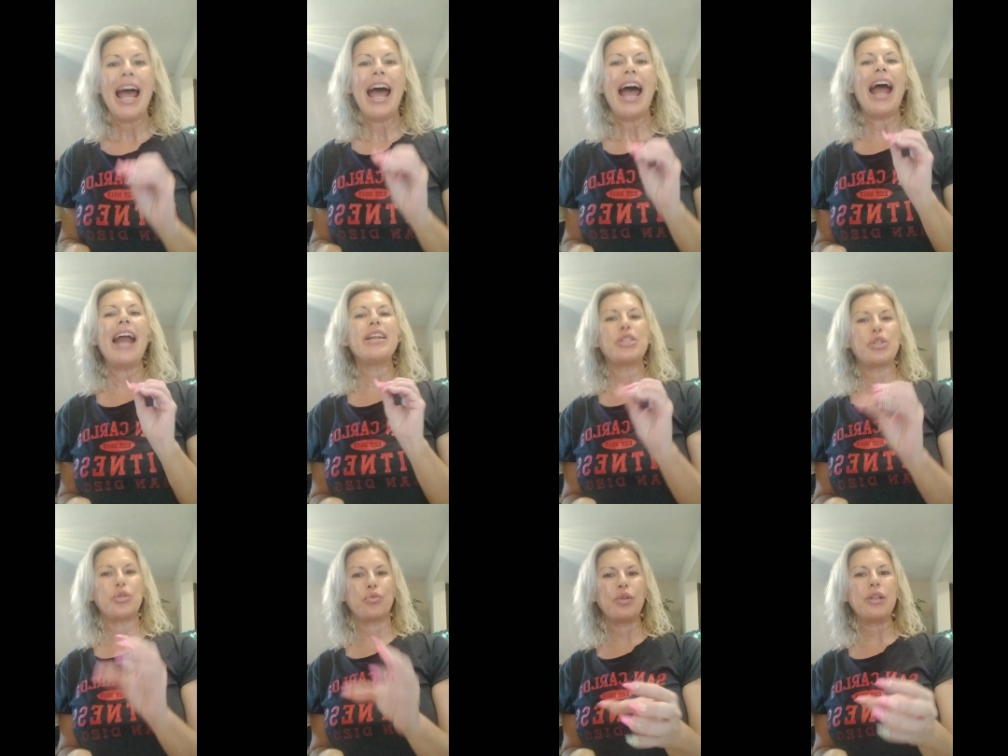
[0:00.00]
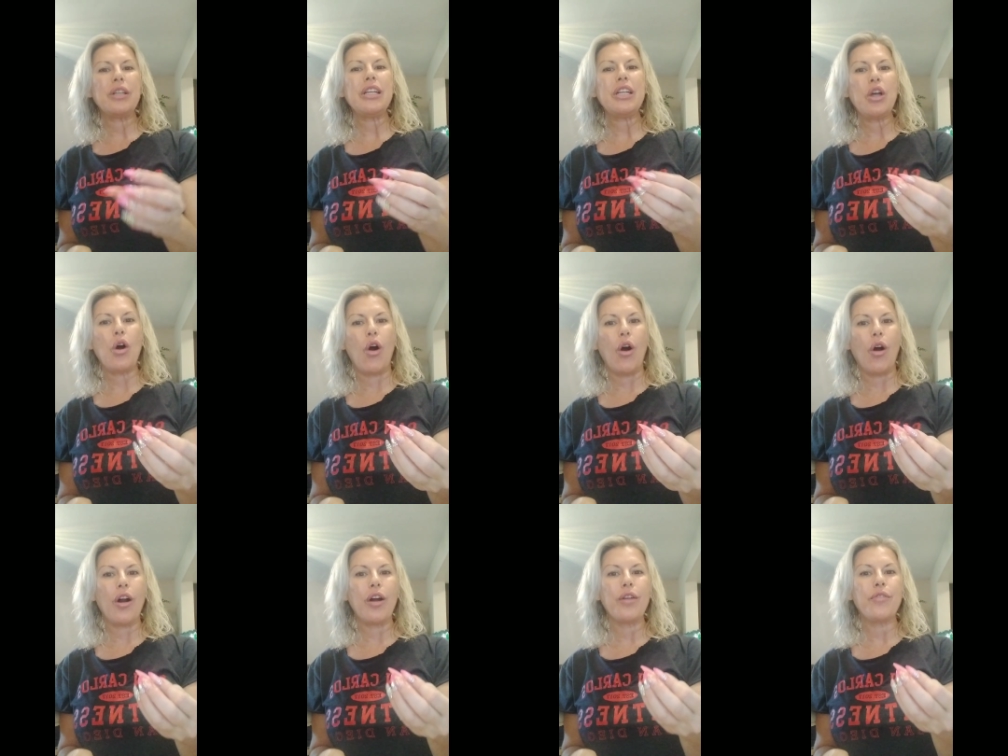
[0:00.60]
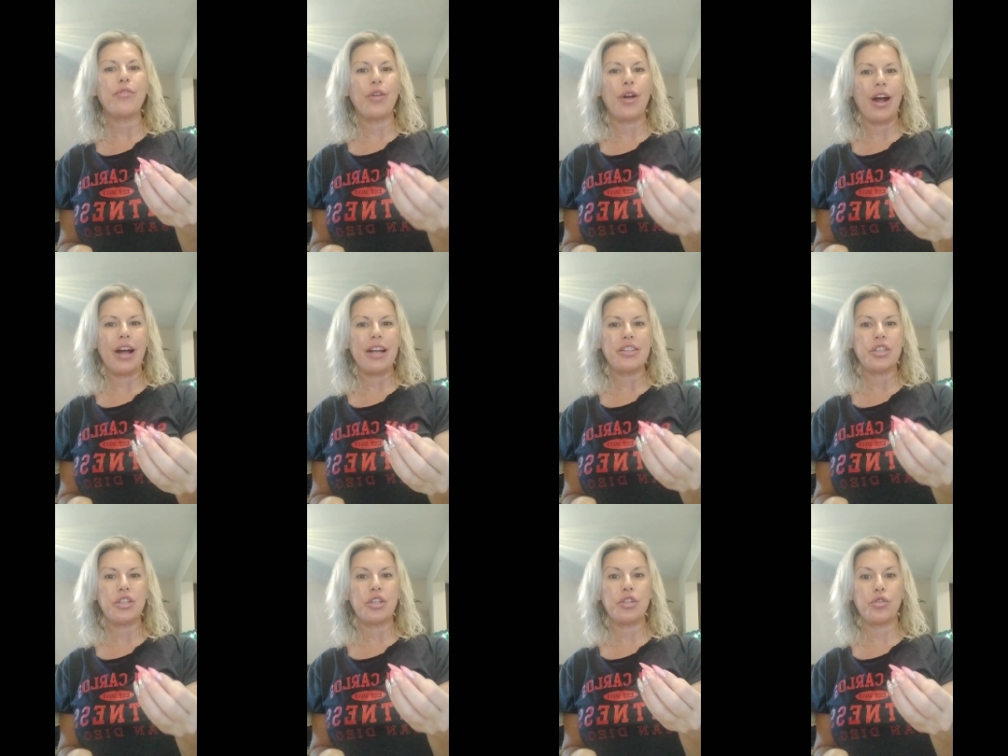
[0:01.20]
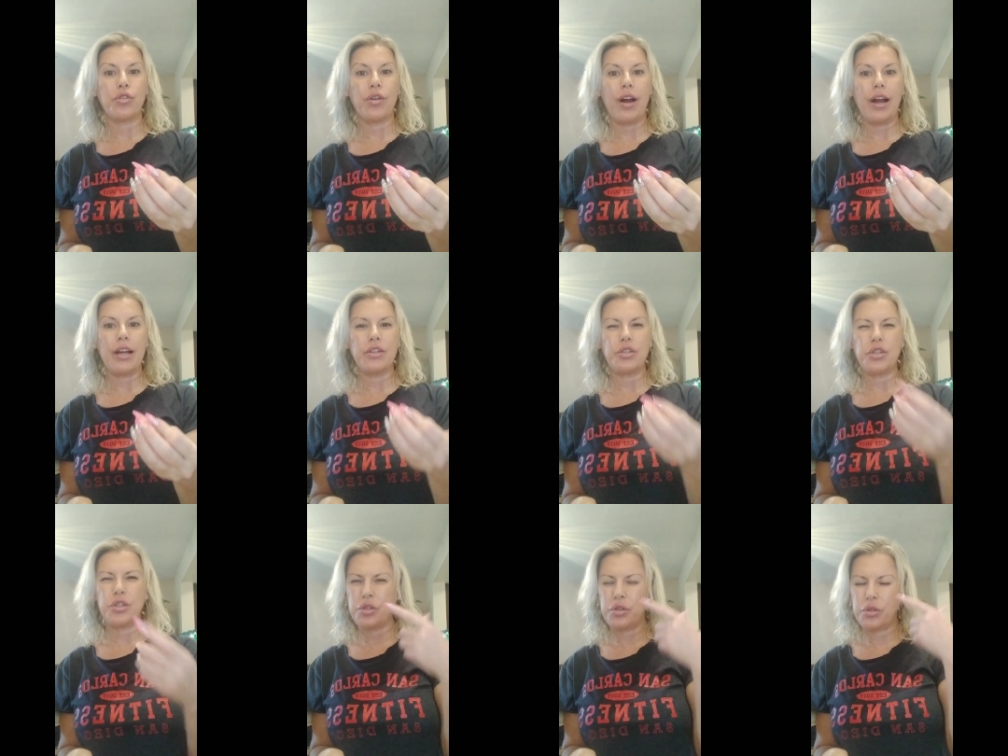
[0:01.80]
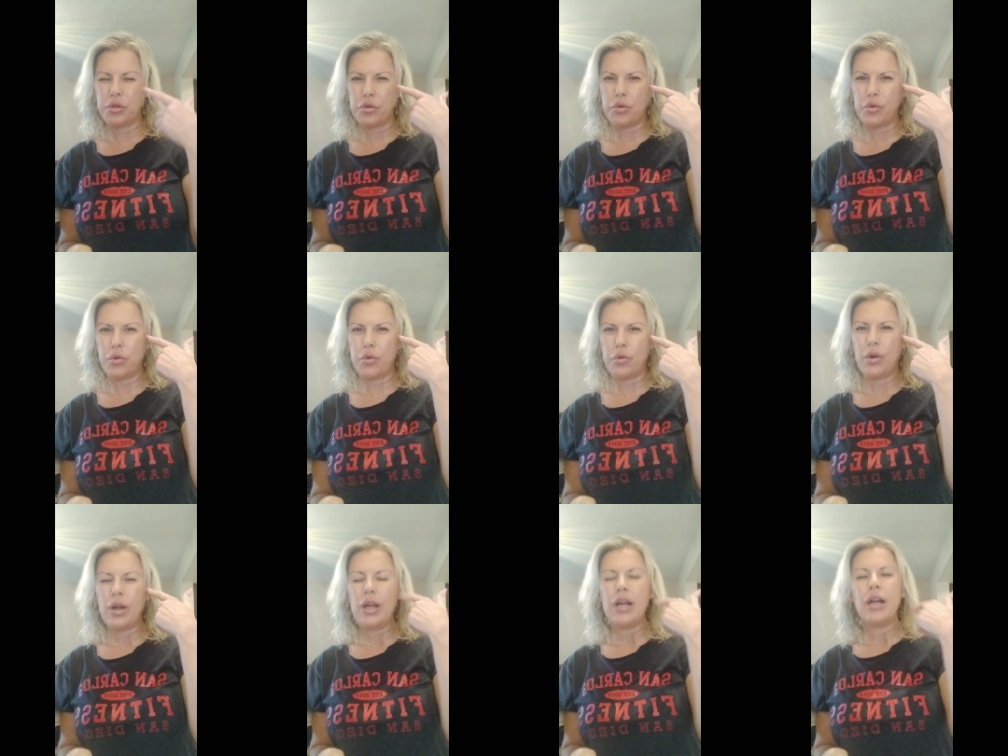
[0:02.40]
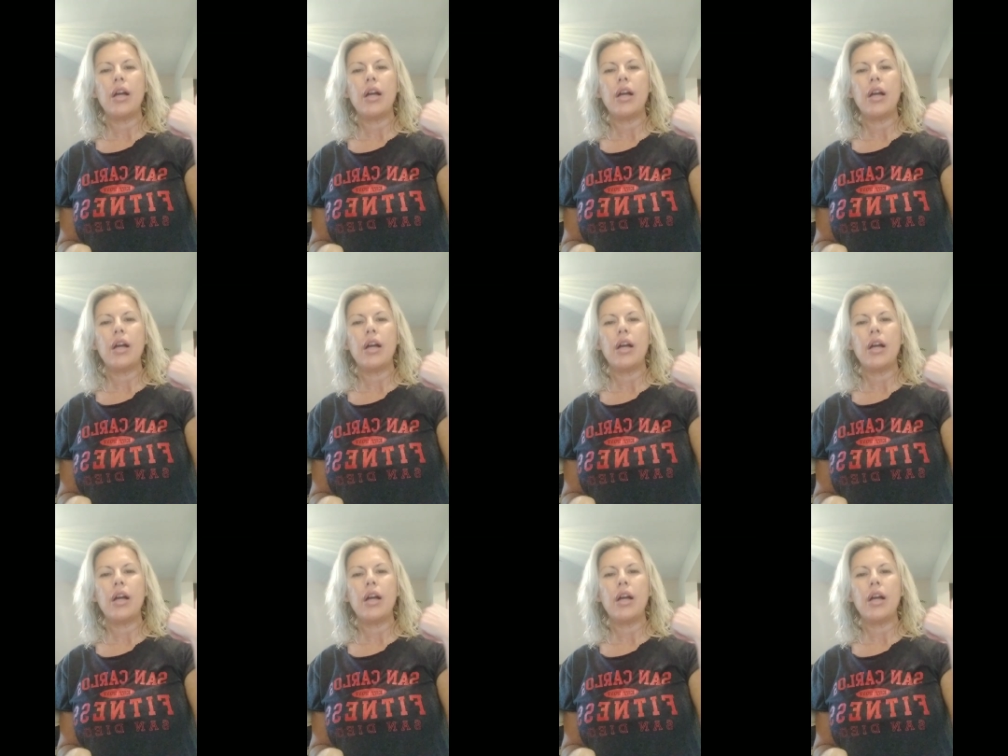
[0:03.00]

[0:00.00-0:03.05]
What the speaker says: And it's really hard for us to try to,